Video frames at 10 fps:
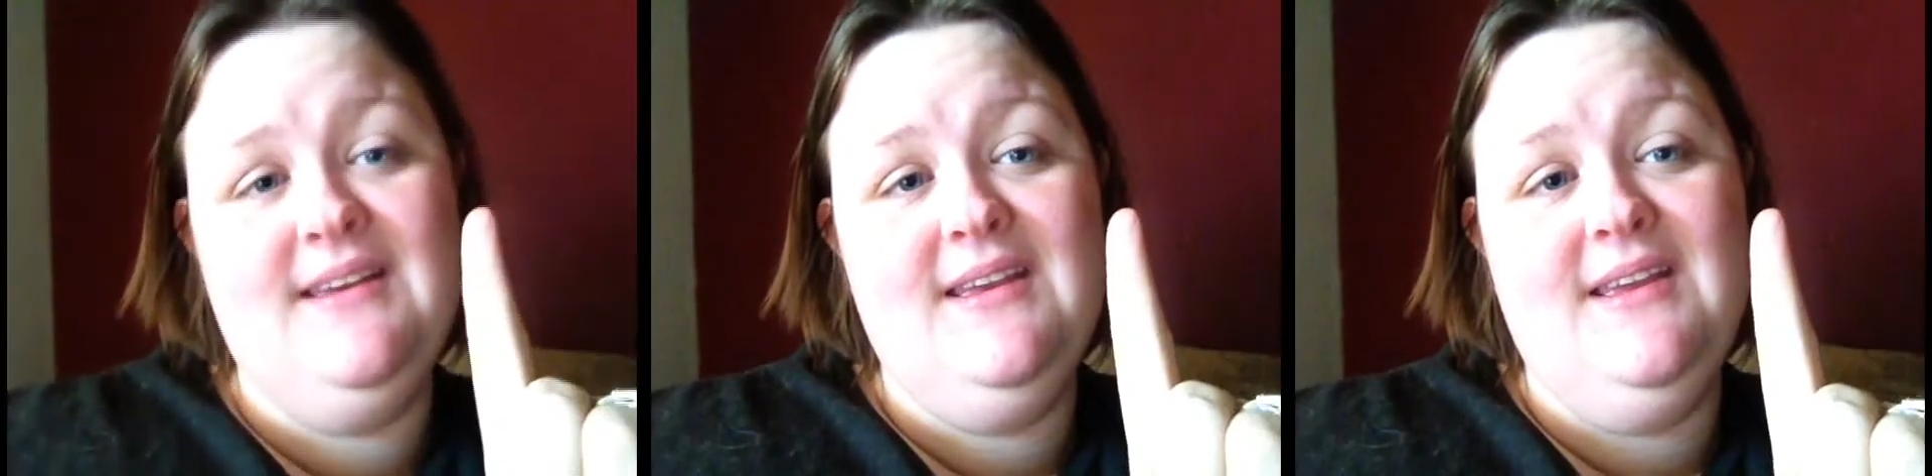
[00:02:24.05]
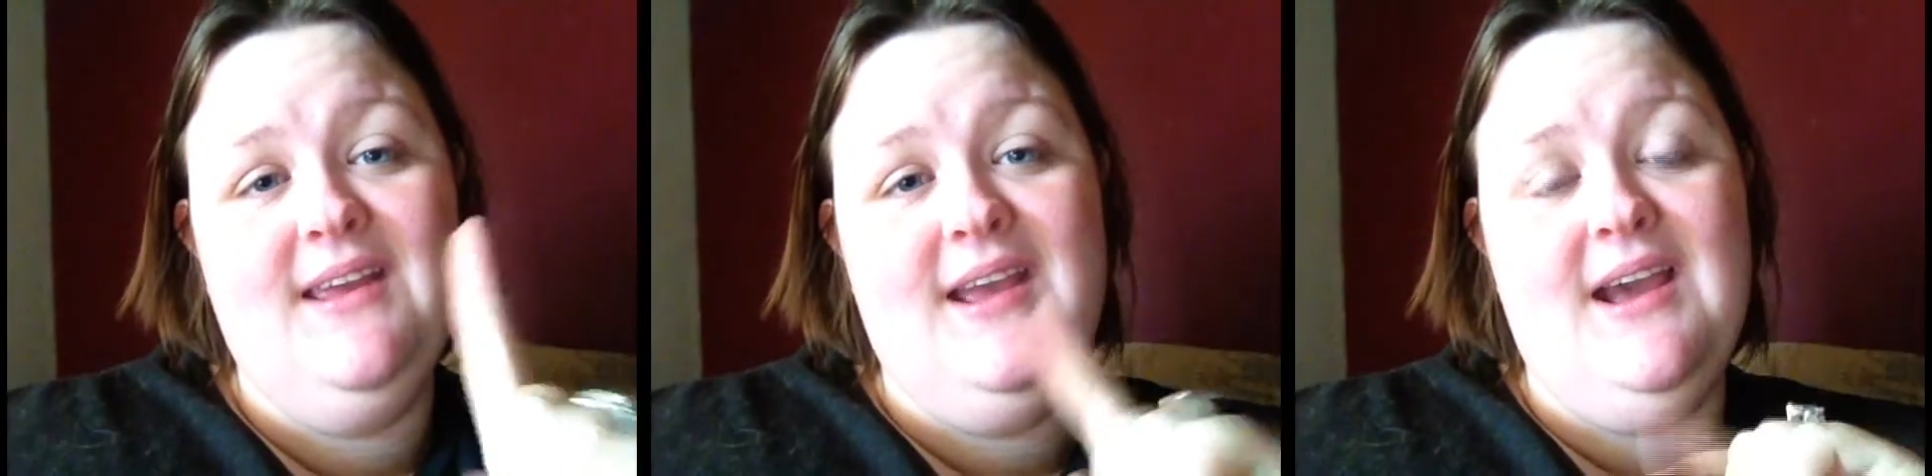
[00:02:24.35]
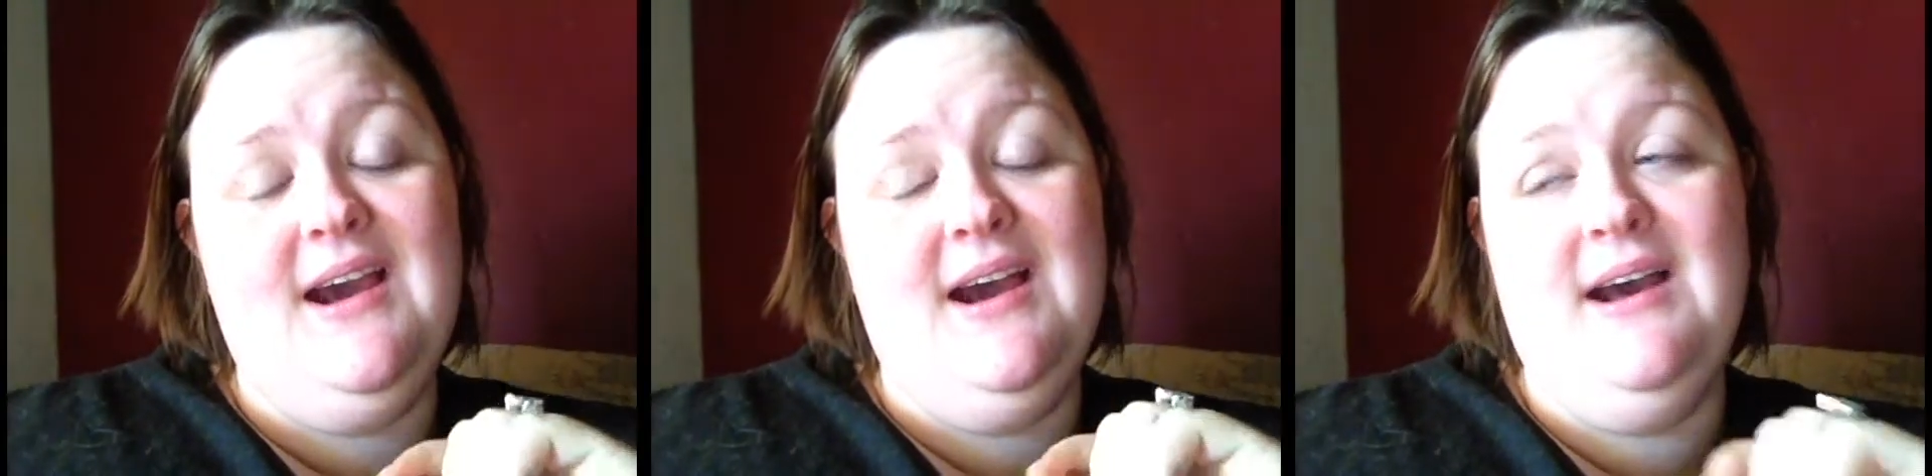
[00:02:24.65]

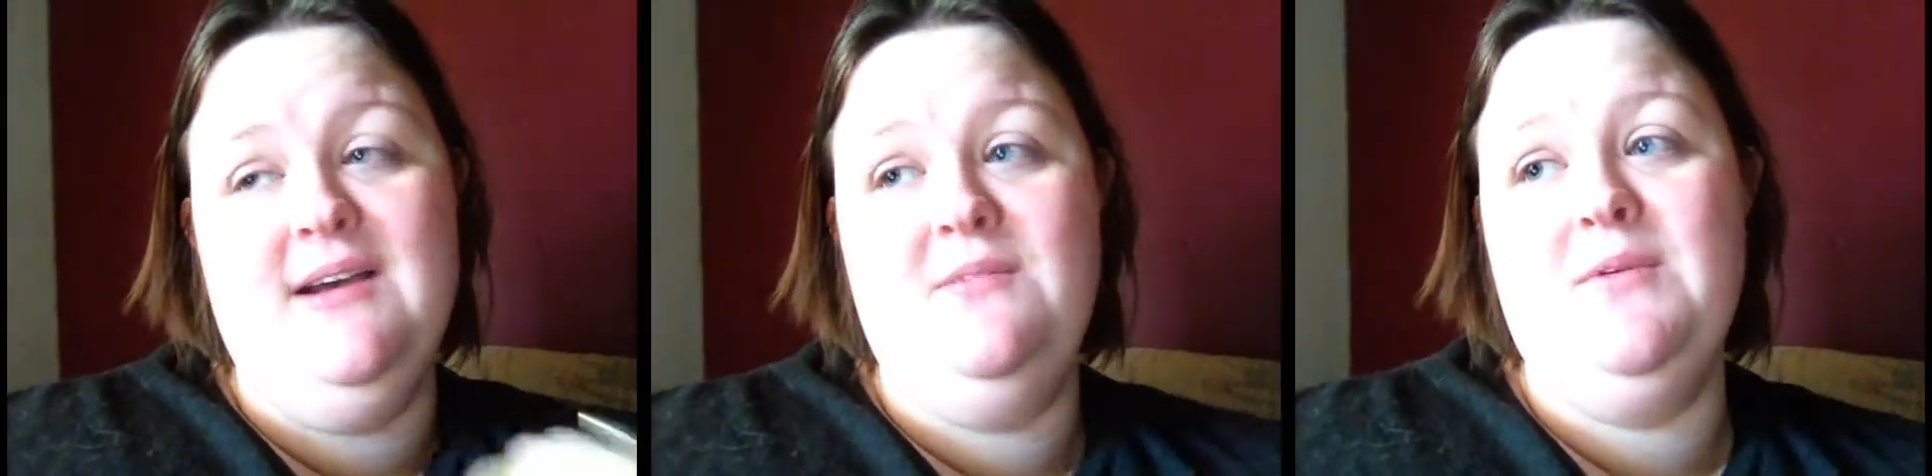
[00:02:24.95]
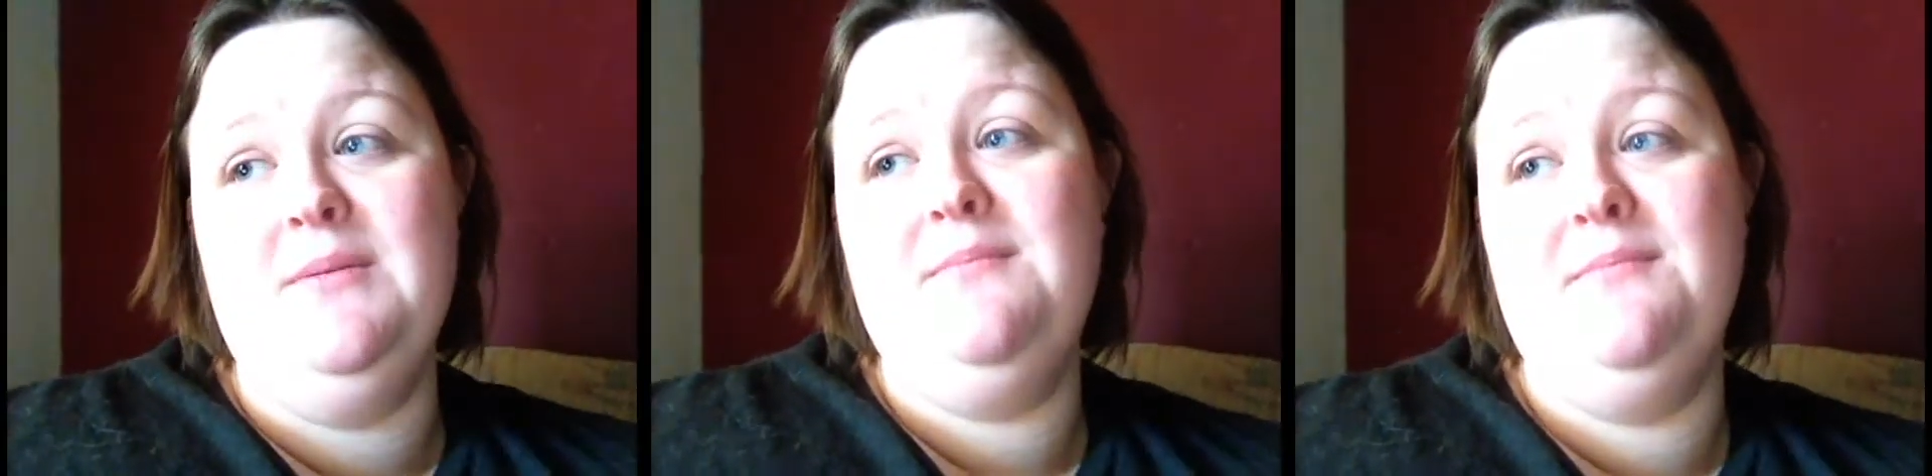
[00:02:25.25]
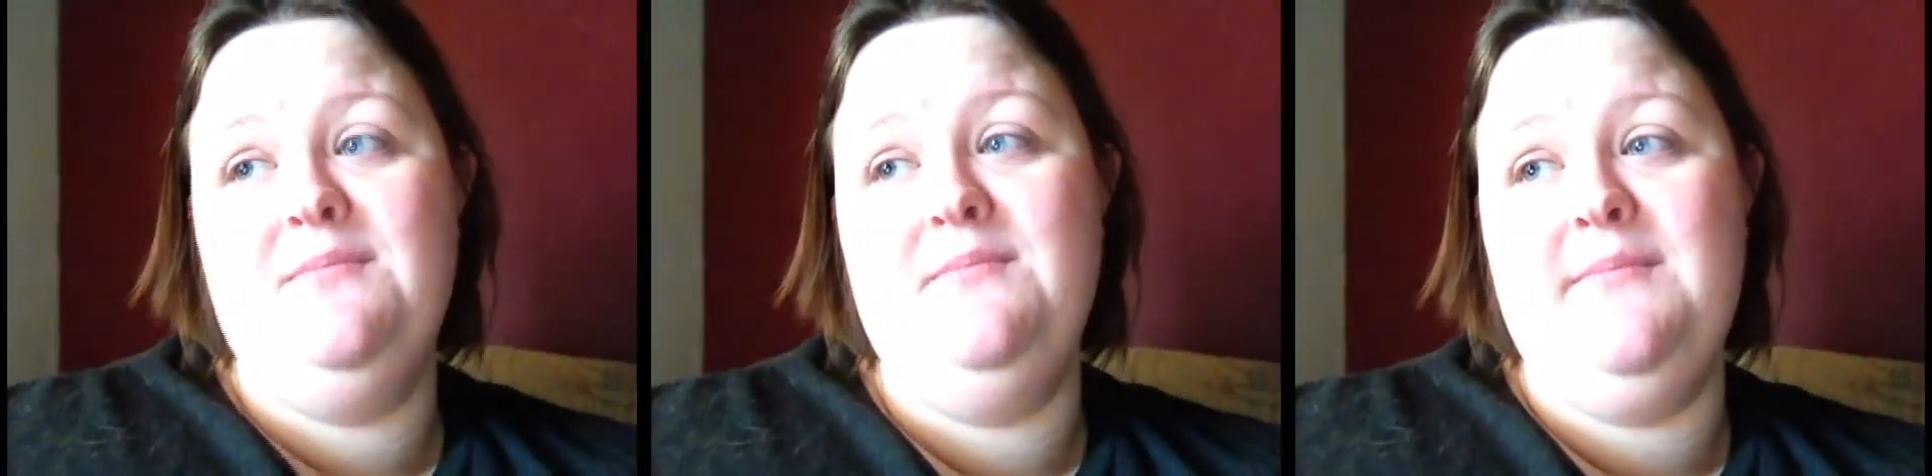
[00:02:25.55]

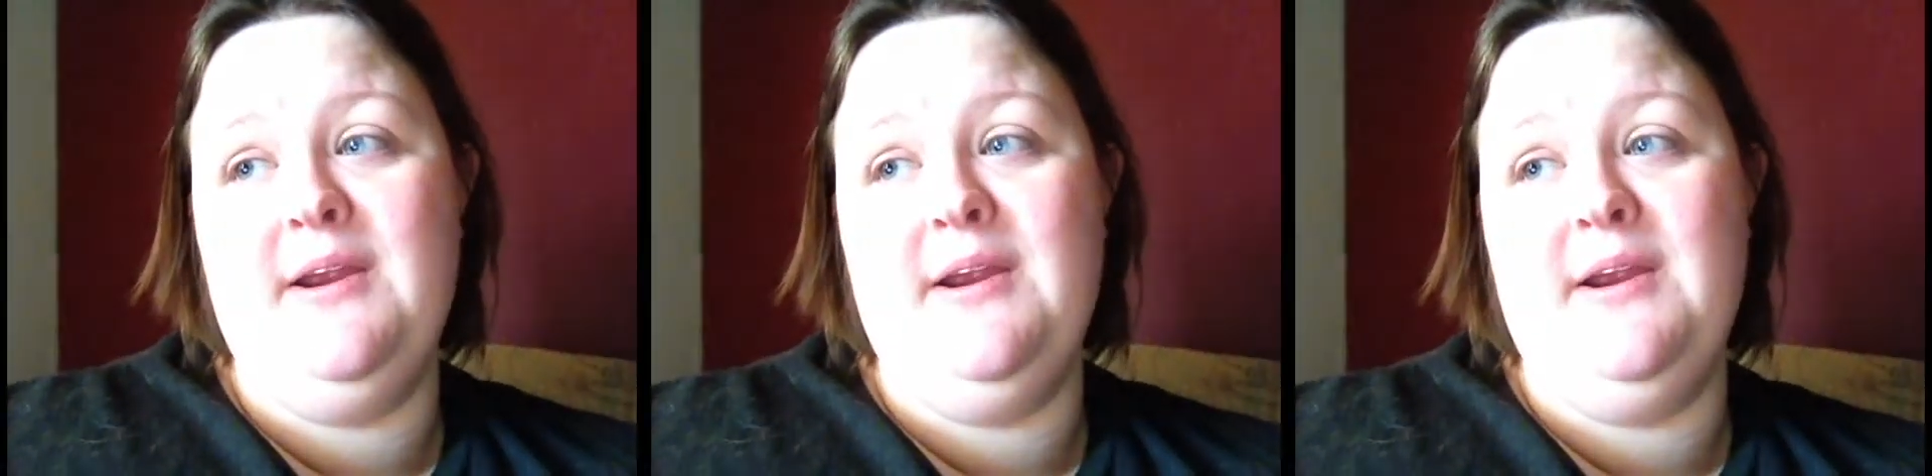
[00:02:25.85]
pairing.